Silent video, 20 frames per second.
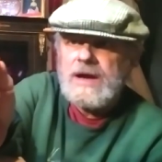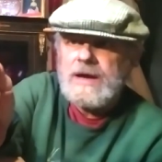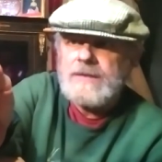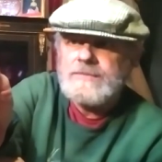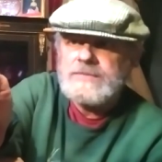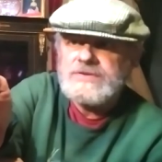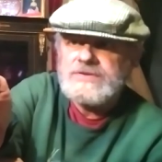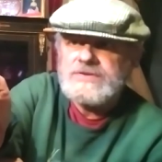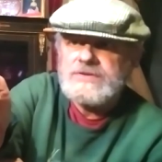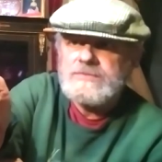I'm
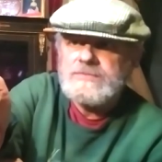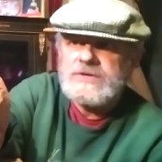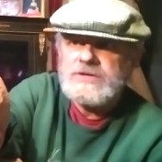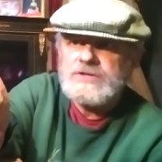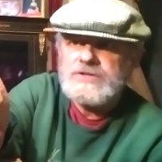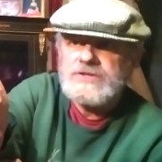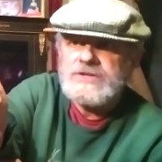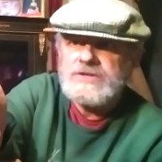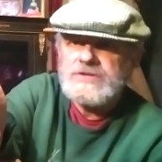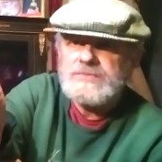assuming
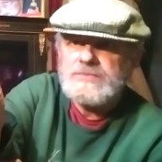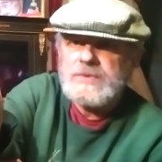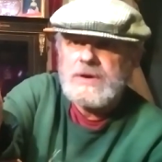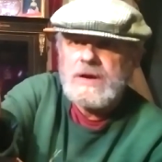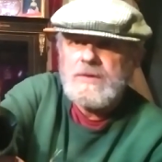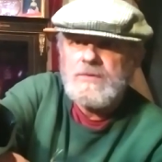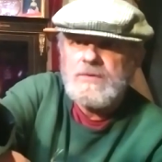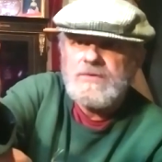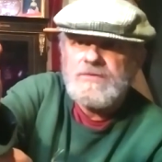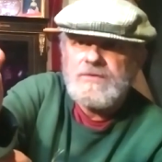she's
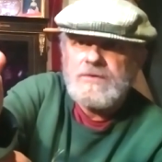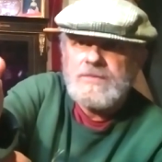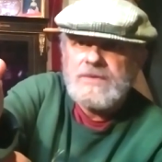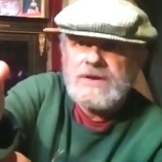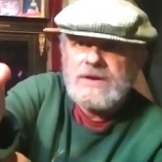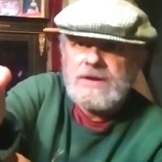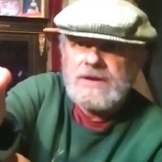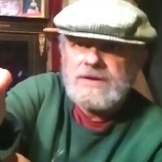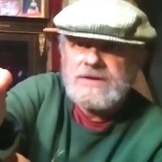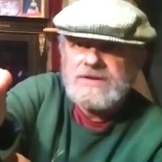probably from
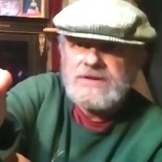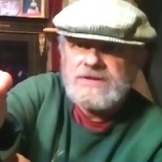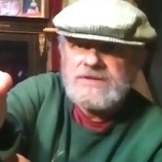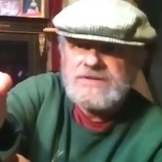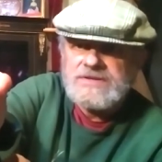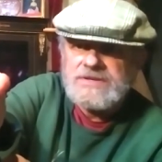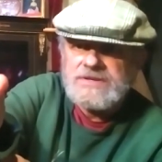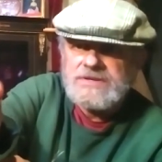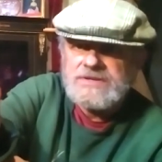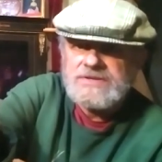the
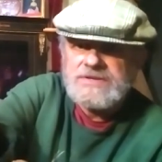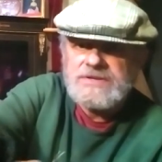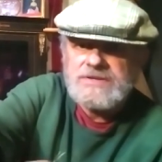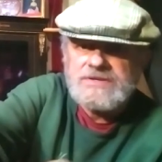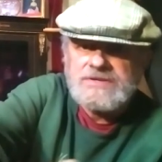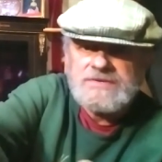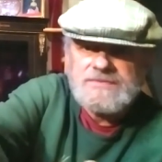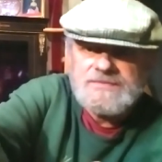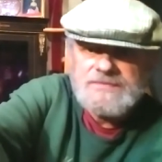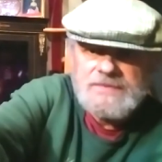
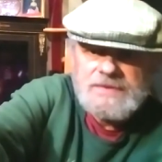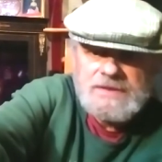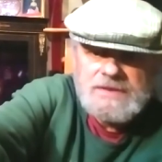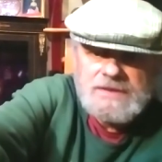1960s.